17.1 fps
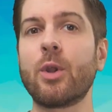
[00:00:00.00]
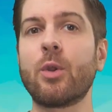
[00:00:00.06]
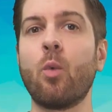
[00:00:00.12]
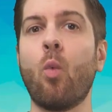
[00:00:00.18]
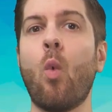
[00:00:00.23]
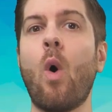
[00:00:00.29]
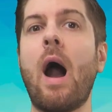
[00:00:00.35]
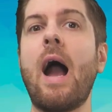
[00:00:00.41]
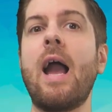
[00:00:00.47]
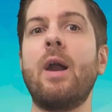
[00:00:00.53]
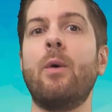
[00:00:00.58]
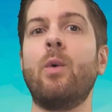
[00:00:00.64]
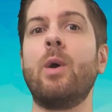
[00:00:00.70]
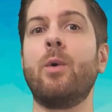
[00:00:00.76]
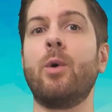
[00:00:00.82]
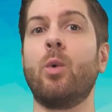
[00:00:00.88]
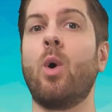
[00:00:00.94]
with why
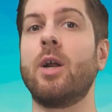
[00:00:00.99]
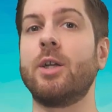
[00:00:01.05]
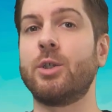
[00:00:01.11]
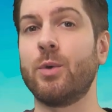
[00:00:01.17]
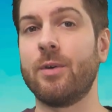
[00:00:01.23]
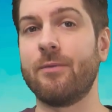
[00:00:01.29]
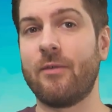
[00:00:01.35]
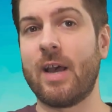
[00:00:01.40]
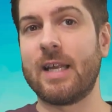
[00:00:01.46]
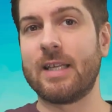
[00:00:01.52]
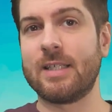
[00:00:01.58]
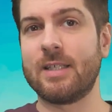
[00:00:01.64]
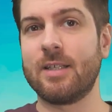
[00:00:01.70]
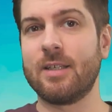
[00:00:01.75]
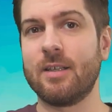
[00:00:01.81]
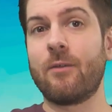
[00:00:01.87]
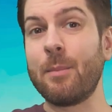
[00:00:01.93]
we would want to
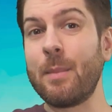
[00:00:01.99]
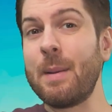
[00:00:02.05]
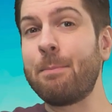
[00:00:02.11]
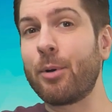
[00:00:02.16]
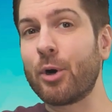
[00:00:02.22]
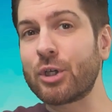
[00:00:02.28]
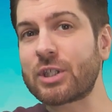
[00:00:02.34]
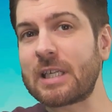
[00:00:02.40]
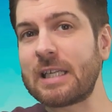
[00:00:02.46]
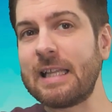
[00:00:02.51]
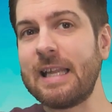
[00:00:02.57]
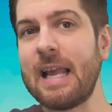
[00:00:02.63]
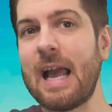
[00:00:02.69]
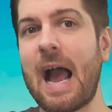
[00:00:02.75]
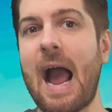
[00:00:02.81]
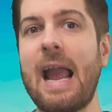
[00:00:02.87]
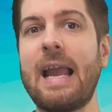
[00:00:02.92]
invest. For me
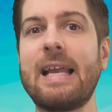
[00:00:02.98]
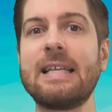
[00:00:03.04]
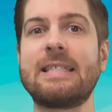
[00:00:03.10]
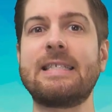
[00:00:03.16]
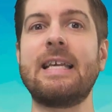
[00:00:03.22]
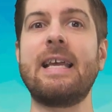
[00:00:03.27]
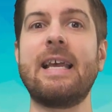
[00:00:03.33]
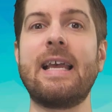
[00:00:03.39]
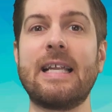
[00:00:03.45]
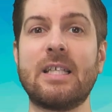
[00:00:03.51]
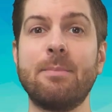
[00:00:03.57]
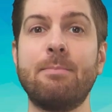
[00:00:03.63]
personally, I can say it's